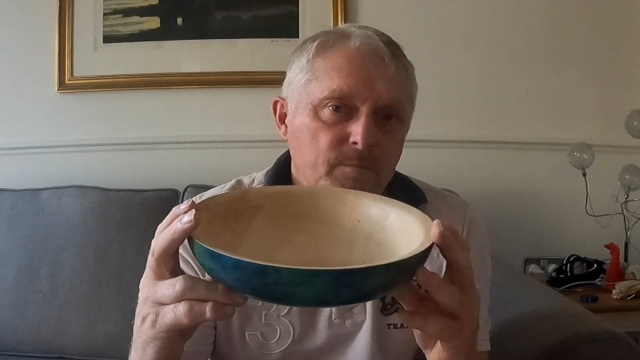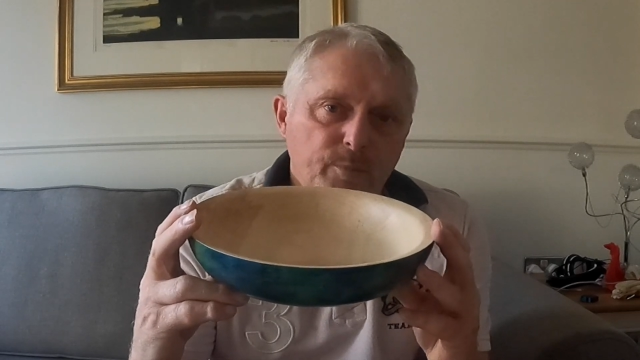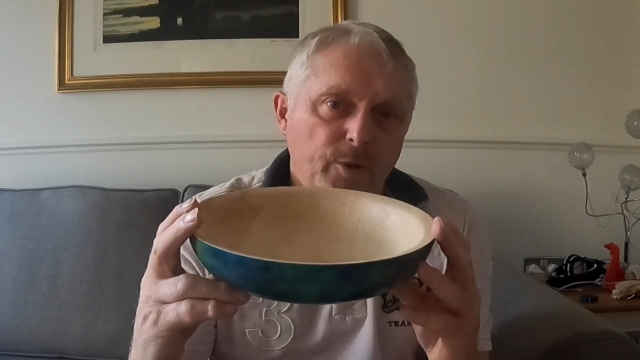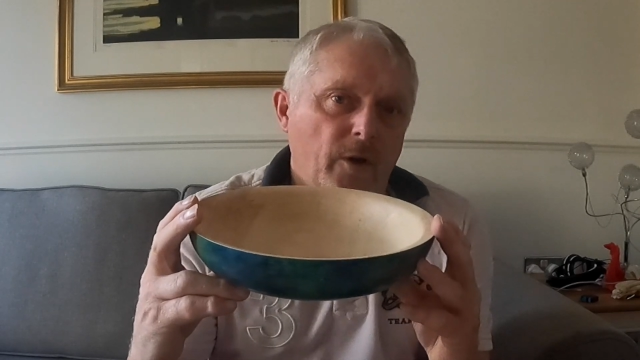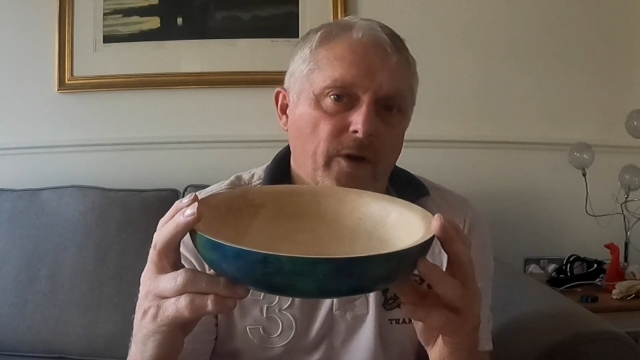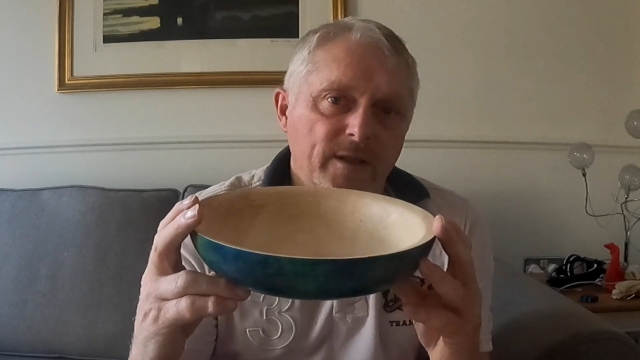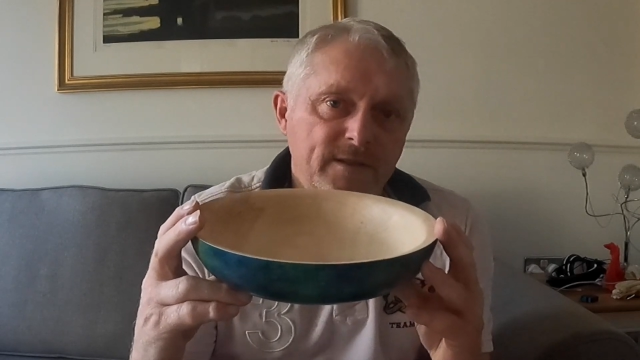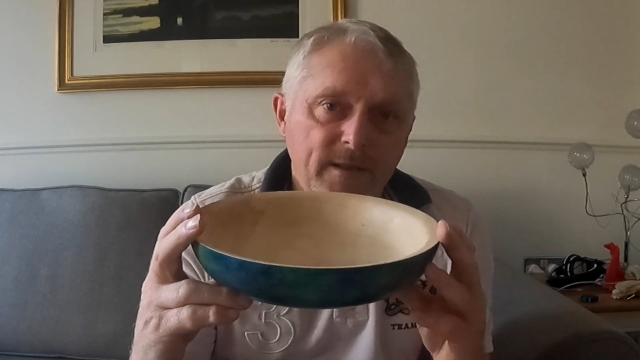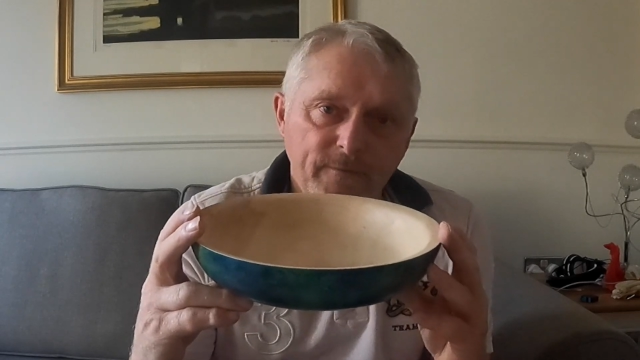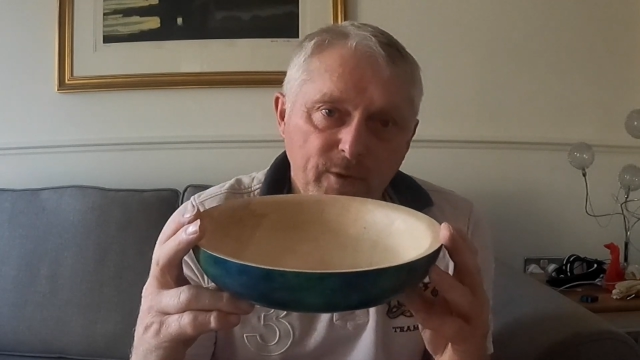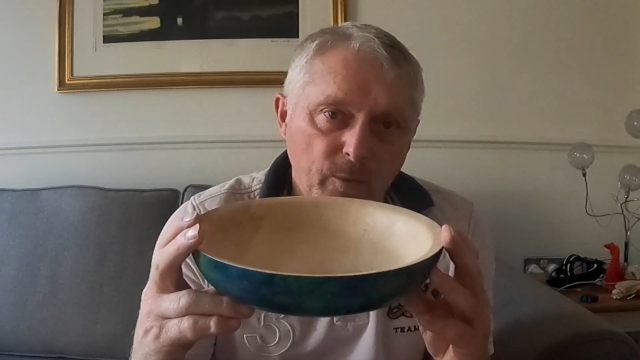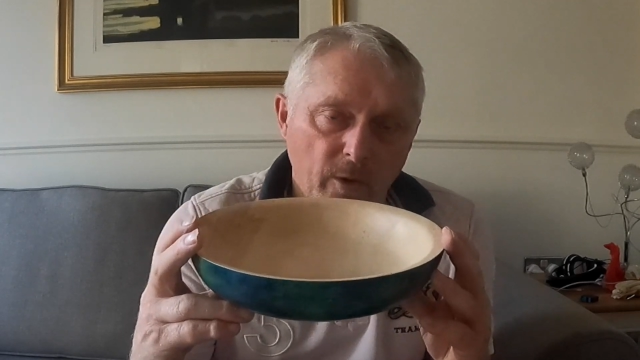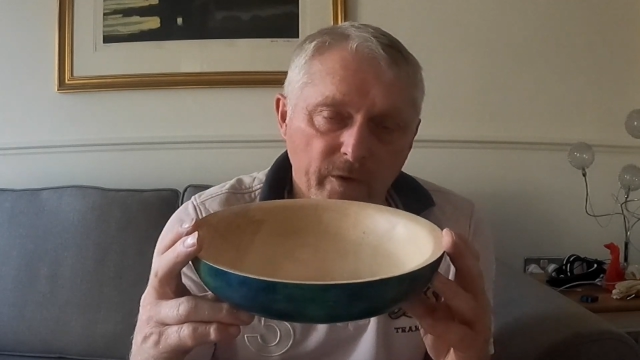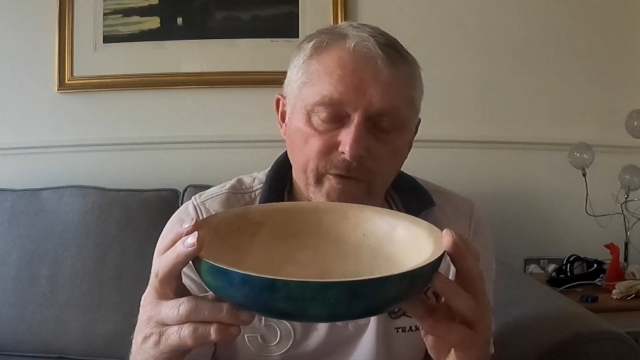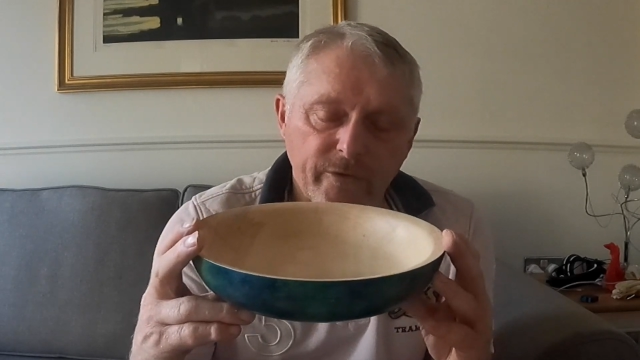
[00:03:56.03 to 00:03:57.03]
prize, if
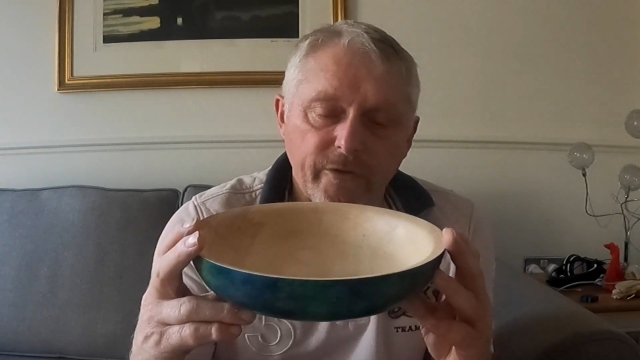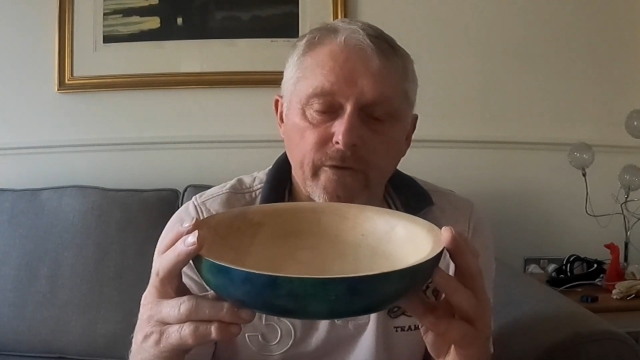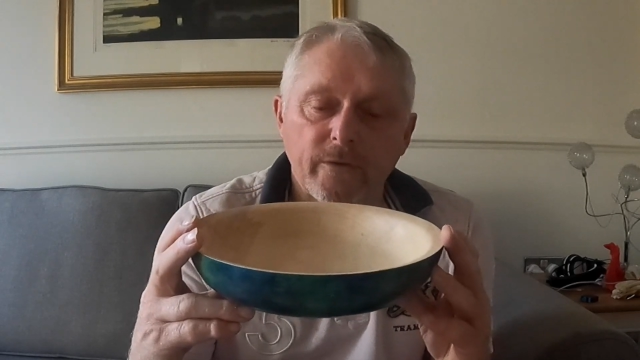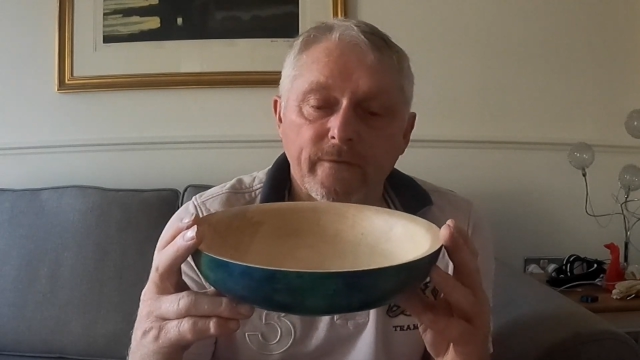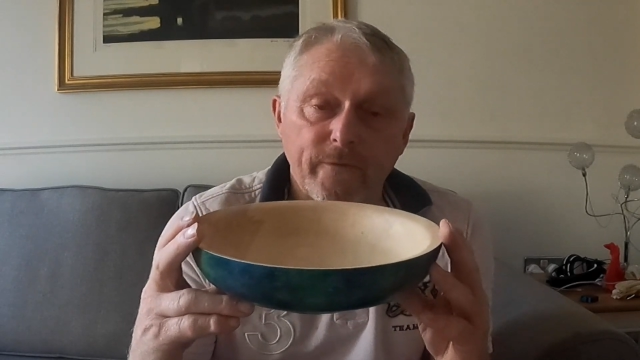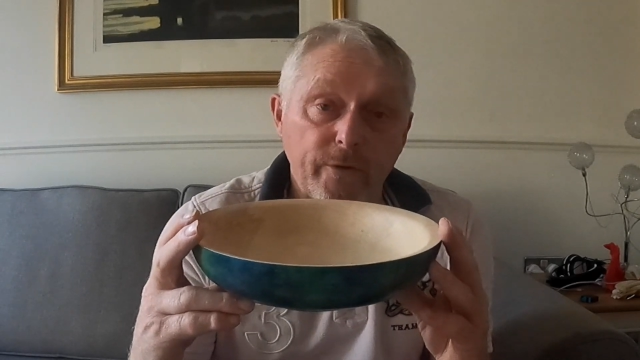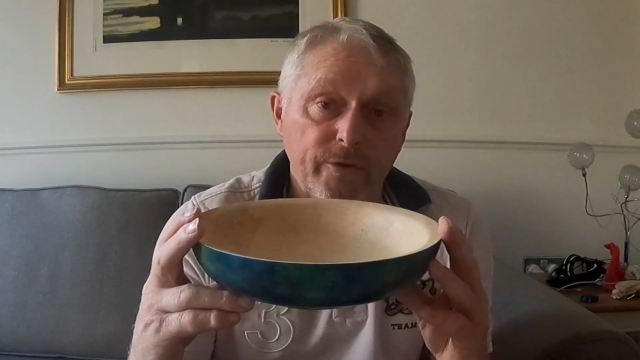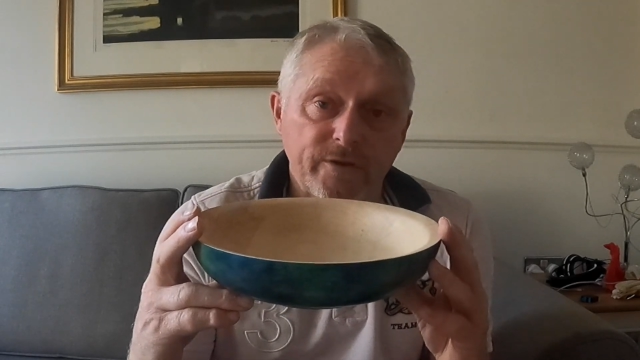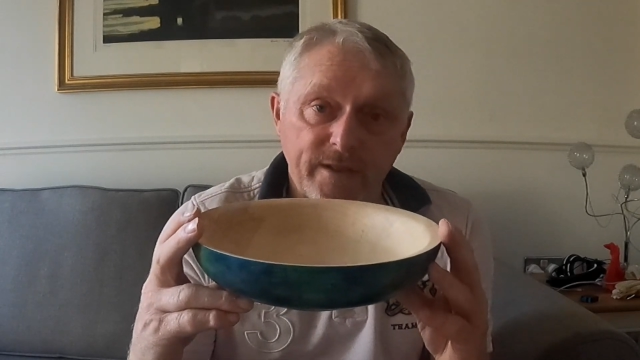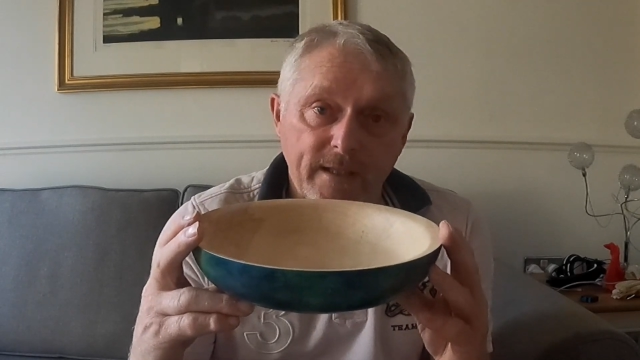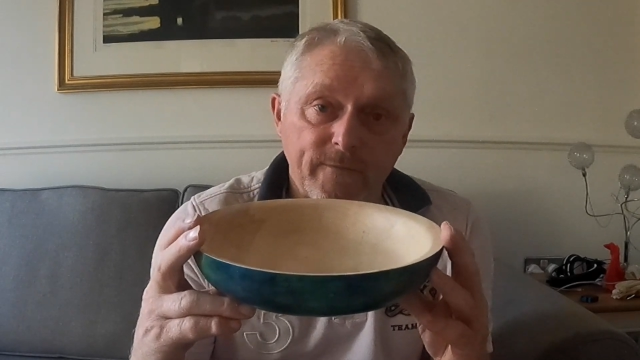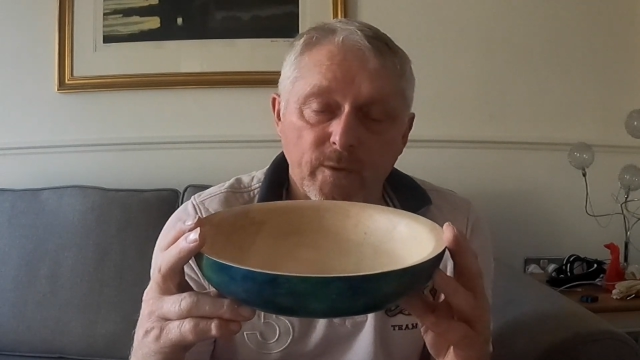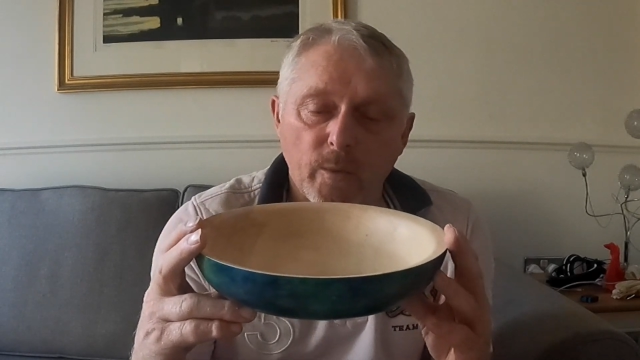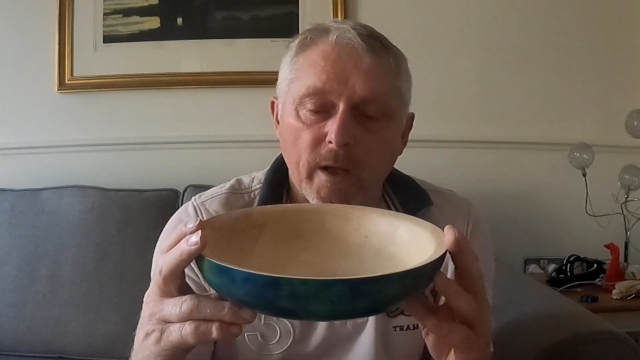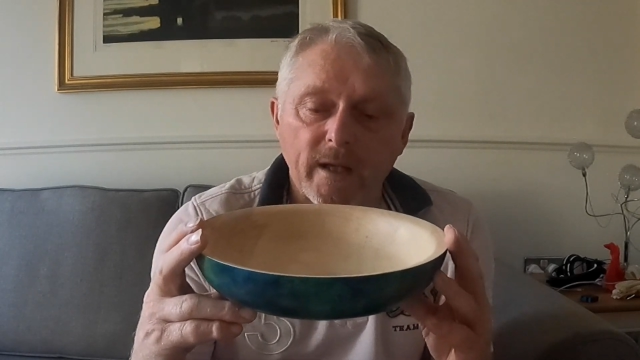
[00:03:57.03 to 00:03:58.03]
you want, or the first
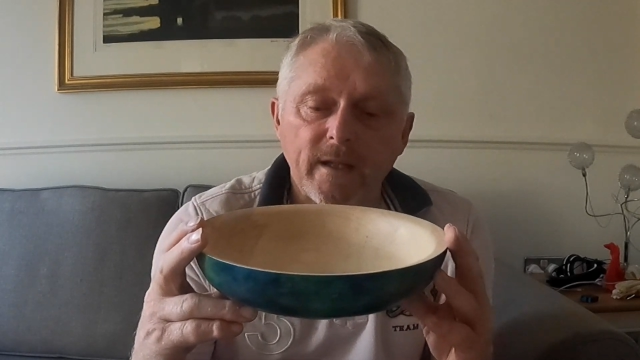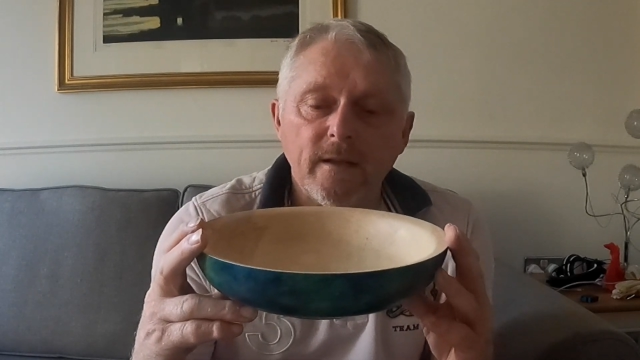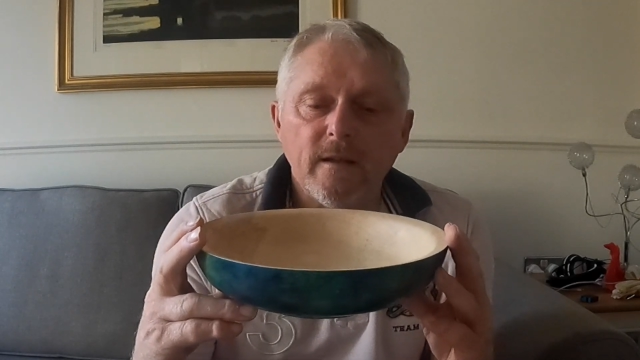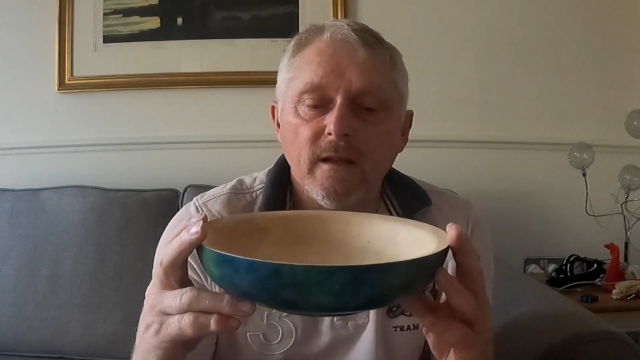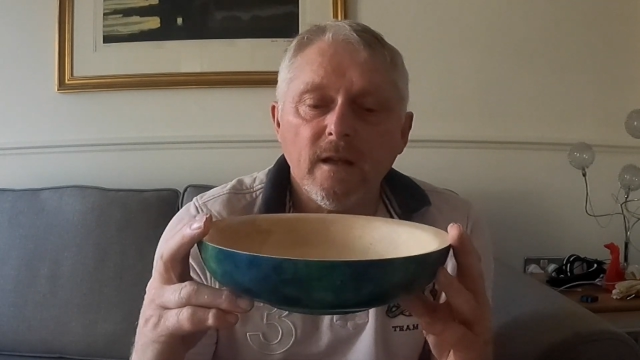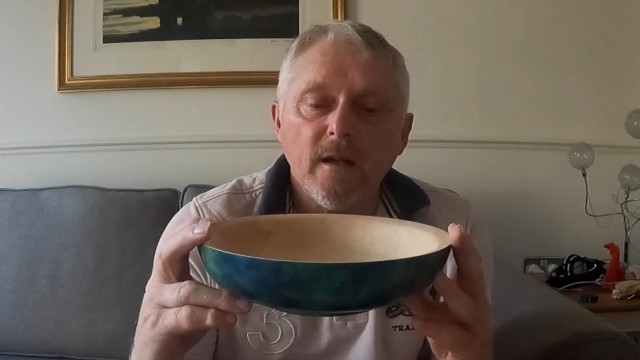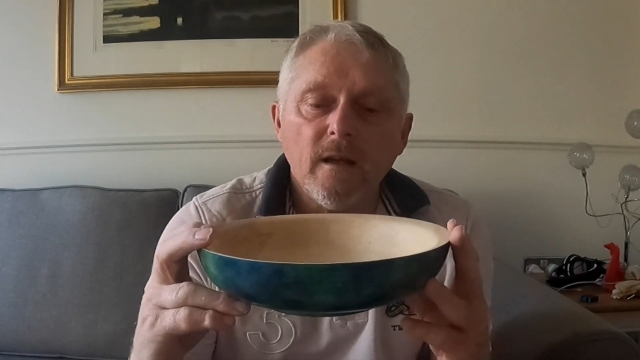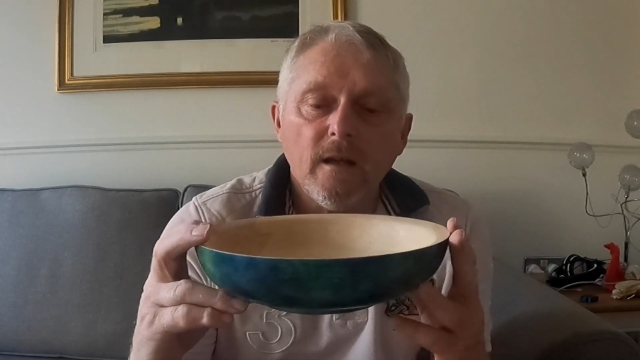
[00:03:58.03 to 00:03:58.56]
giveaway